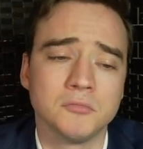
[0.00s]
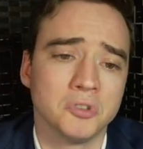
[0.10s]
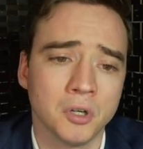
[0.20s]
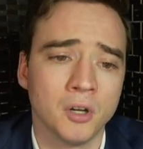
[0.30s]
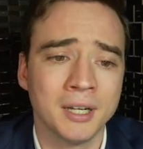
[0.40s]

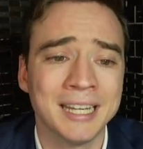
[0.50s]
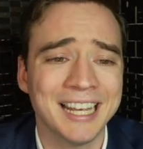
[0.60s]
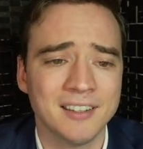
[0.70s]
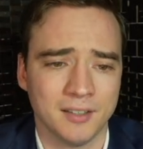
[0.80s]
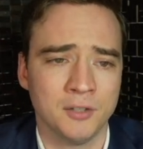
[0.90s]
a
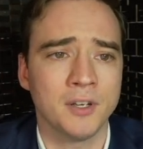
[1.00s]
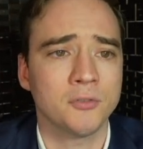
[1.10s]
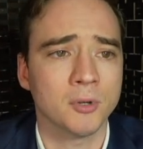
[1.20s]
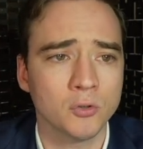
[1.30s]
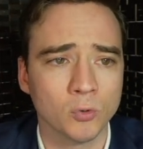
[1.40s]
nice
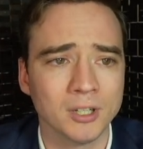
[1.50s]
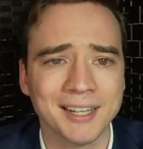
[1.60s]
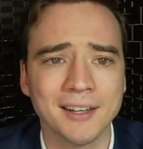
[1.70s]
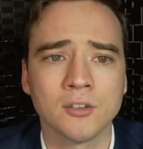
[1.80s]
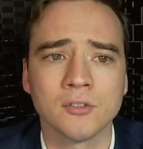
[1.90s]
investment. We'll
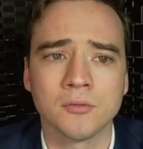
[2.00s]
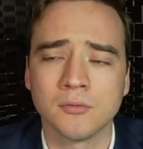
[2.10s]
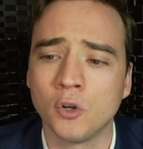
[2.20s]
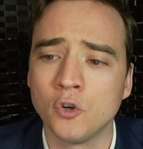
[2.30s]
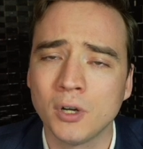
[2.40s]
take
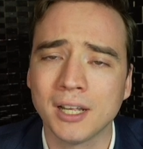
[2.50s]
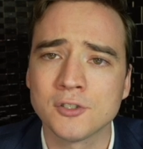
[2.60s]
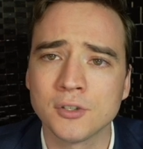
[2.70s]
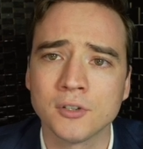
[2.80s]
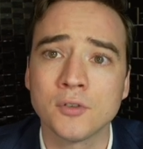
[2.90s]
a look at
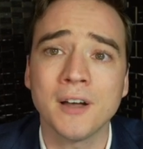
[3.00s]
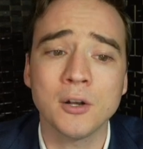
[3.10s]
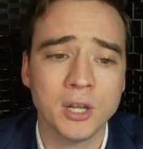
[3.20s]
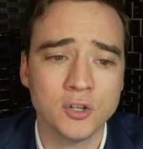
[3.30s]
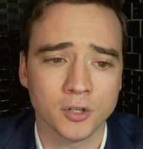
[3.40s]
the
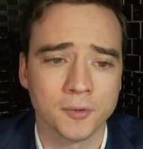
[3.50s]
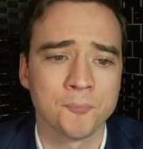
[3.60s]
valuation.